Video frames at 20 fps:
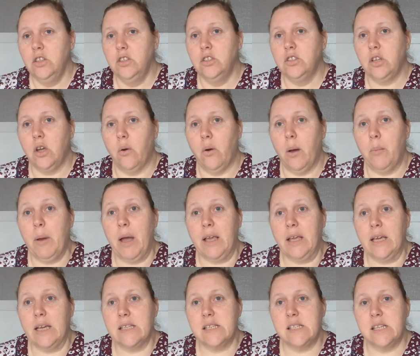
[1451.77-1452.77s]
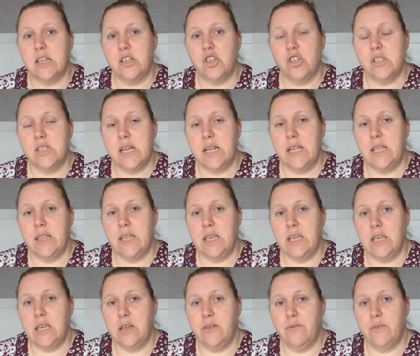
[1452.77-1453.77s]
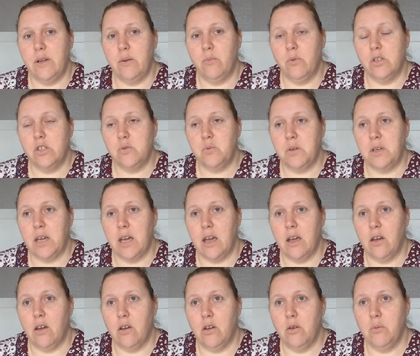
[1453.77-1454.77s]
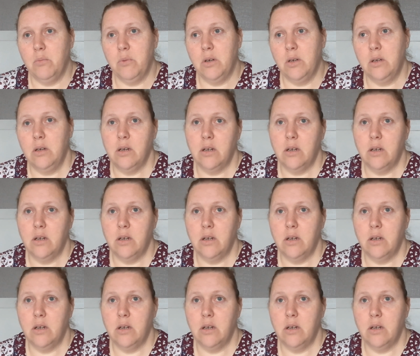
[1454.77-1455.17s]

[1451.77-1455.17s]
So I might get stitching done in the evening once we get home.